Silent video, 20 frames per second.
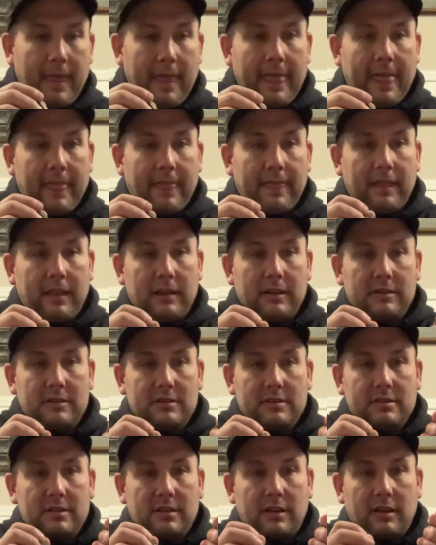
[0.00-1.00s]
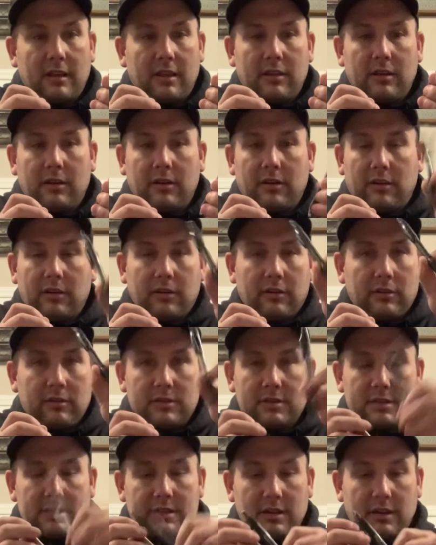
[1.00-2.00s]
And then just another,
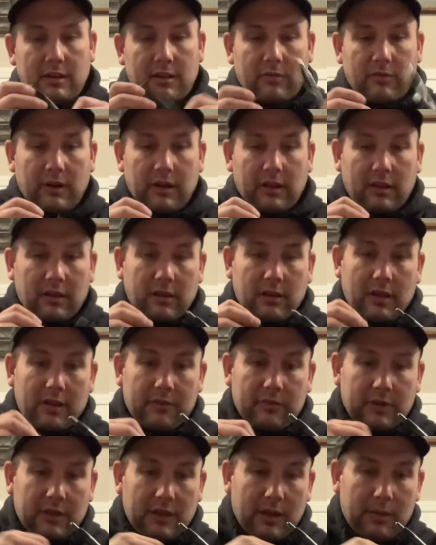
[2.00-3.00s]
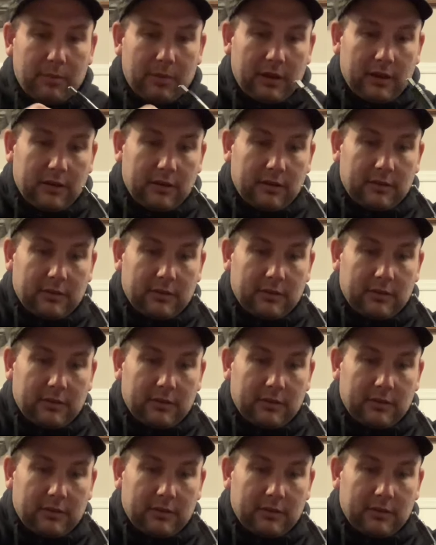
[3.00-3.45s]
just another regular everyday pen.